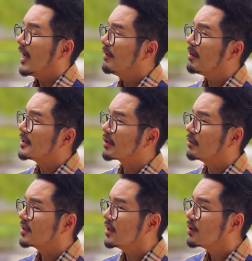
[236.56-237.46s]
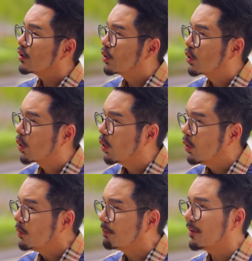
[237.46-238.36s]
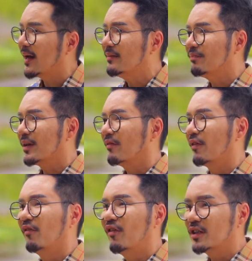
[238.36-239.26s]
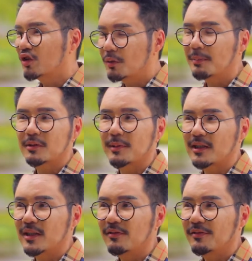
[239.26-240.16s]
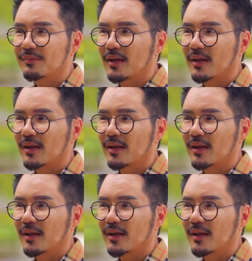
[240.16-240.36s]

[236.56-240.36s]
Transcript: And what is considered good plant from feng shui perspective?